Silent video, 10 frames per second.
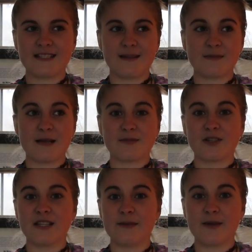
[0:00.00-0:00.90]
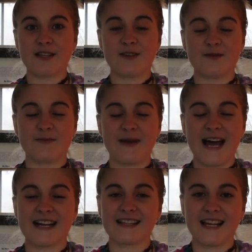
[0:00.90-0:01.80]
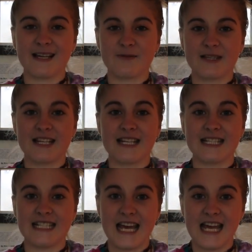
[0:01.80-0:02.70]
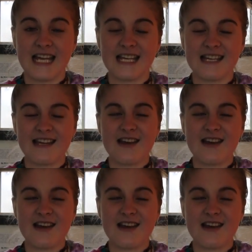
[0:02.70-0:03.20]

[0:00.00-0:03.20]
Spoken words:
sometimes I'll email you back like within a day.